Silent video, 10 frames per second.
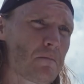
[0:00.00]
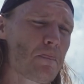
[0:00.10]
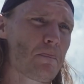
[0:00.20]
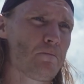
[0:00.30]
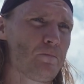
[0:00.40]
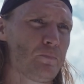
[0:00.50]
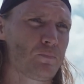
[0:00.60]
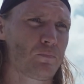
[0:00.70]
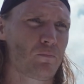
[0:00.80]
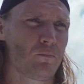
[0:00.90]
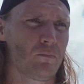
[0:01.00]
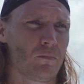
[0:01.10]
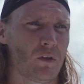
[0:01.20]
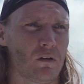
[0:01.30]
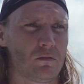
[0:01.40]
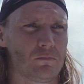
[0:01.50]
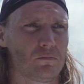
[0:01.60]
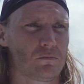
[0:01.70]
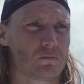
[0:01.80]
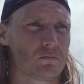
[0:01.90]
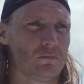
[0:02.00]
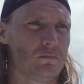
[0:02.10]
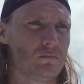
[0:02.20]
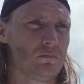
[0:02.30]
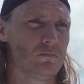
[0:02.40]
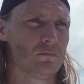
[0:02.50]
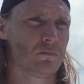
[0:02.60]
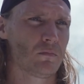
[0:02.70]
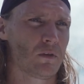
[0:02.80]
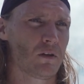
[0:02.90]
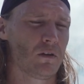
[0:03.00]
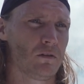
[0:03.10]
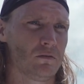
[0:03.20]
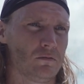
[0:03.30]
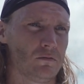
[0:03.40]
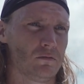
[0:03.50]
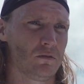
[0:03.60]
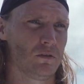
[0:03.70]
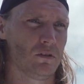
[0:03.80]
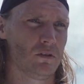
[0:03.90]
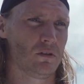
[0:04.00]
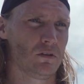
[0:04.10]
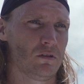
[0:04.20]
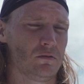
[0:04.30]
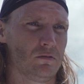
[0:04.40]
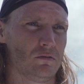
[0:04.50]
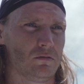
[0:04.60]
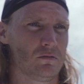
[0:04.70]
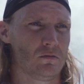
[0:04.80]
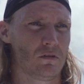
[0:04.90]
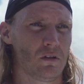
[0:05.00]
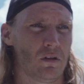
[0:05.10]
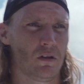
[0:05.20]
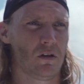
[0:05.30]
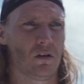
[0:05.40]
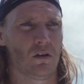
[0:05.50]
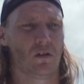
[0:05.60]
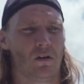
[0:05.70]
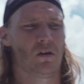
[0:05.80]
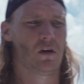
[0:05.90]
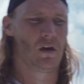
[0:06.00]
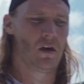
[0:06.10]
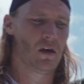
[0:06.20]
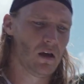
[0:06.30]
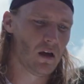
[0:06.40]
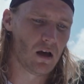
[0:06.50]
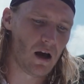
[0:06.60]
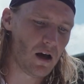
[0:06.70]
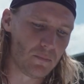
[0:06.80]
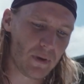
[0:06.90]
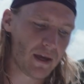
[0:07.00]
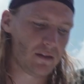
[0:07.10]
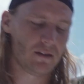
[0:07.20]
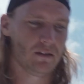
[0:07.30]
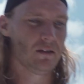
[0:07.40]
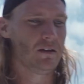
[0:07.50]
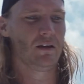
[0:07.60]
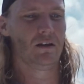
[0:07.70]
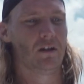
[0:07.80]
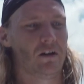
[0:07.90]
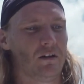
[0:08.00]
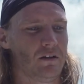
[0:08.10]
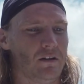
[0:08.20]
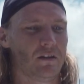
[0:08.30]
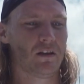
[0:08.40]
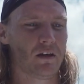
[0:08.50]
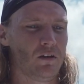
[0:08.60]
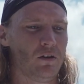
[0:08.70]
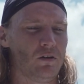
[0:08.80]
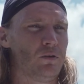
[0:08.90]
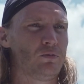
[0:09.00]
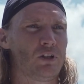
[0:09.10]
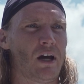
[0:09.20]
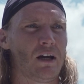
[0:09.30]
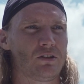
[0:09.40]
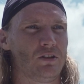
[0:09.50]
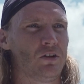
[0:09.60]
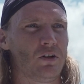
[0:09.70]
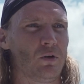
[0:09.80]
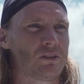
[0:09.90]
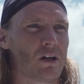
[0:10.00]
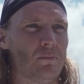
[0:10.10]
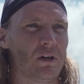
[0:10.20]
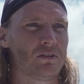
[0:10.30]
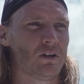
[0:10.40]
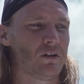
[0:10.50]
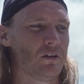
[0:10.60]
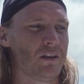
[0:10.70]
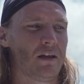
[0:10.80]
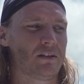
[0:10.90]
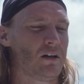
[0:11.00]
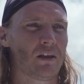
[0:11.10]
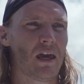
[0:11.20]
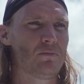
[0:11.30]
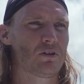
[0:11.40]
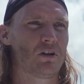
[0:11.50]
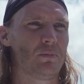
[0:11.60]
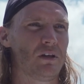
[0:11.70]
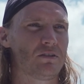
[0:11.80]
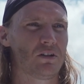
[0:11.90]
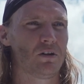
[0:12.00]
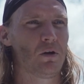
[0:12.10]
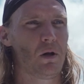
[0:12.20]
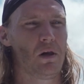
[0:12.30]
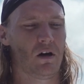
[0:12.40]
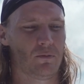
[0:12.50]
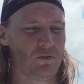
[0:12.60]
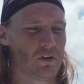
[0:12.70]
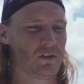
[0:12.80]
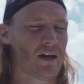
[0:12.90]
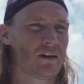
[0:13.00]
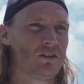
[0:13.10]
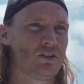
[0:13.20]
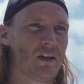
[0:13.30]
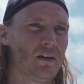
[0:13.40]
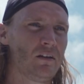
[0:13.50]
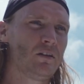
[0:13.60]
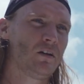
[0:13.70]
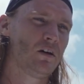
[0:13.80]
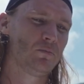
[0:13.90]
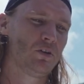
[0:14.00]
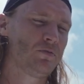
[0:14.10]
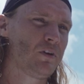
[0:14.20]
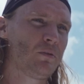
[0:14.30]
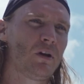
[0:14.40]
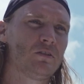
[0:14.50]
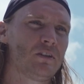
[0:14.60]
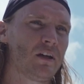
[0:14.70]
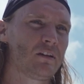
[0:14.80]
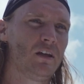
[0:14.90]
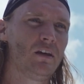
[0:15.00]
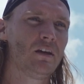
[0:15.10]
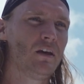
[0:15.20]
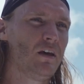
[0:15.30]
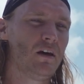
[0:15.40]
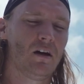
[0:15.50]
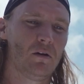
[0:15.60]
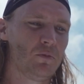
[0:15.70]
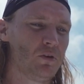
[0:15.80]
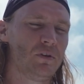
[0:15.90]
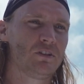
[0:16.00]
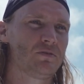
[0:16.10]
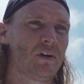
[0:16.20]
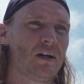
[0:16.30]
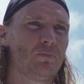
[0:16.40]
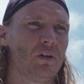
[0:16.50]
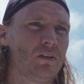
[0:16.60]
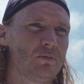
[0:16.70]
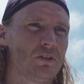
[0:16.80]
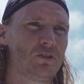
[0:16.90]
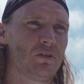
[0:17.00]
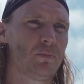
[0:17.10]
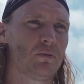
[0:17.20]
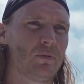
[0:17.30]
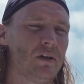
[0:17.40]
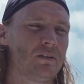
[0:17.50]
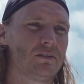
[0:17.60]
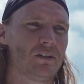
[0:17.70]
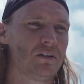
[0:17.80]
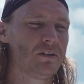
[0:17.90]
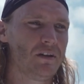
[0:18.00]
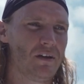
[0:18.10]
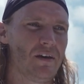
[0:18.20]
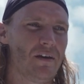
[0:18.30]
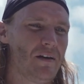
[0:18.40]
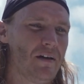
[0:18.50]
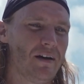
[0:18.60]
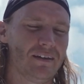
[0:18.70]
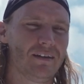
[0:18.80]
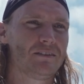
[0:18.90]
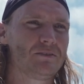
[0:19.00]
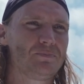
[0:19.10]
different the offensive scheme sort of seems going against it. Man, you know, like you alluded to Josh, you don't know what's coming. So that's how the games are going to be. So if you can attack each day, do your fundamentals, technique, you'll be just fine and be in the position to make plays. So, yeah.